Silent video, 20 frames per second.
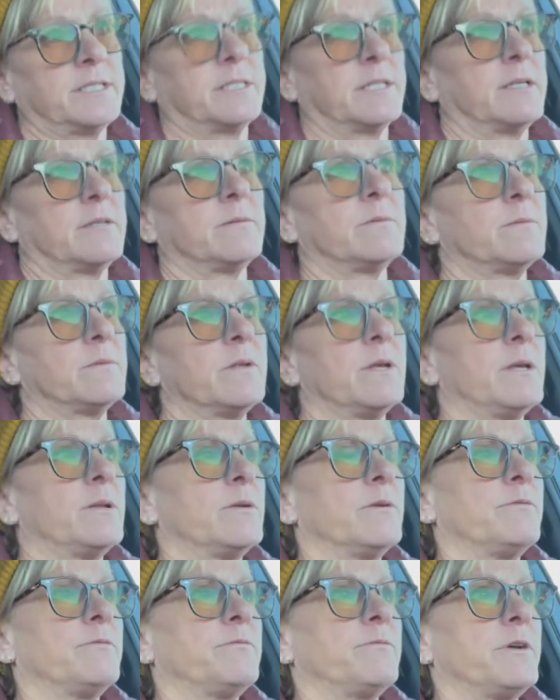that
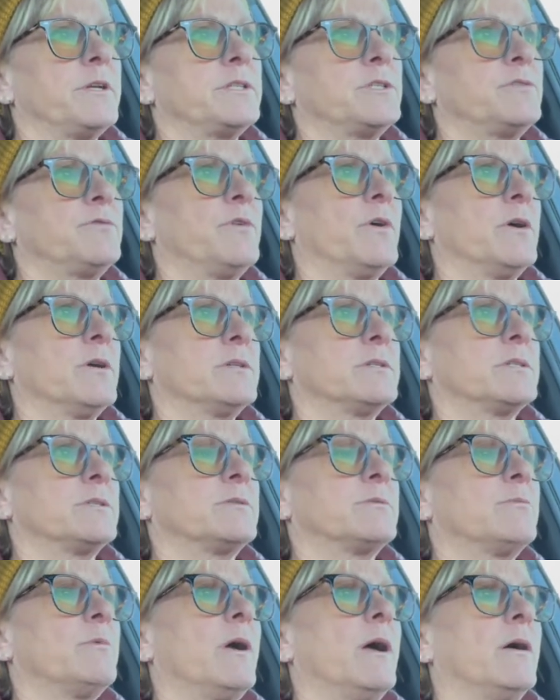are friends of ours
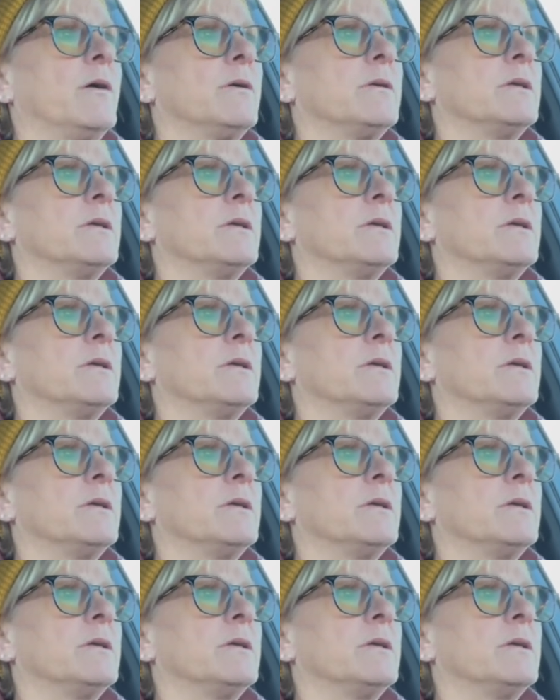as well,